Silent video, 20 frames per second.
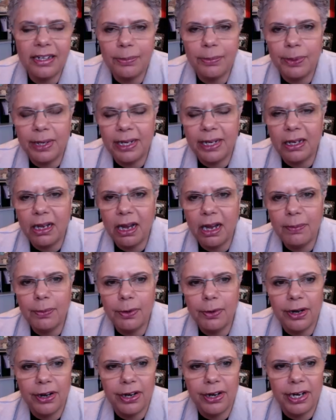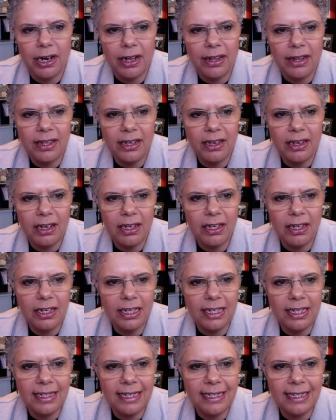to be a librarian. Yeah.
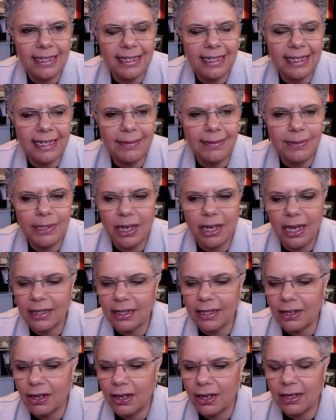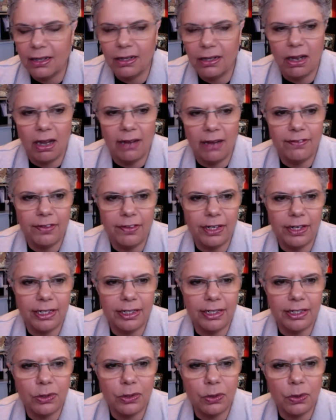It seems like the kind of life that
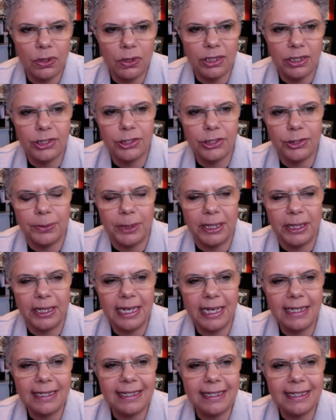is calling to me. Let's